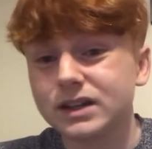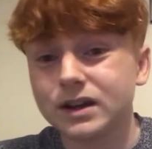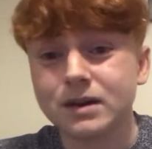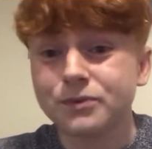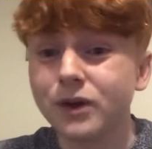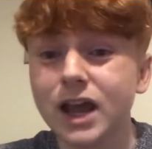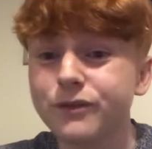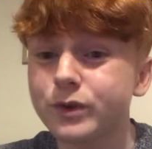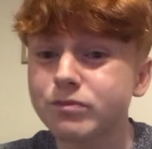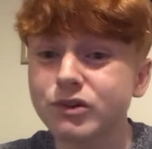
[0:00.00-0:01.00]
A
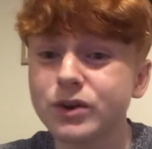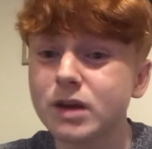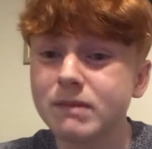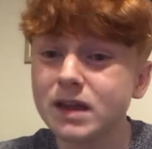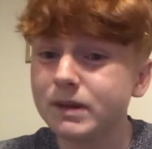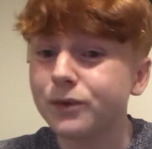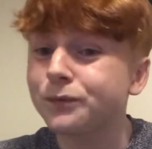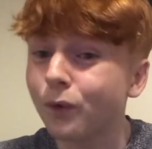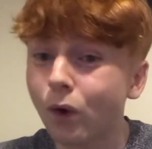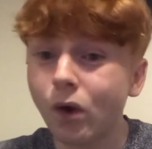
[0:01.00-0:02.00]
5 for Bruno, maybe a
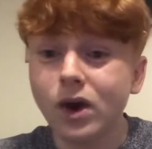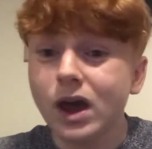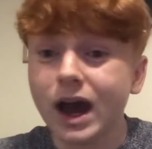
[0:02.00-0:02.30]
4.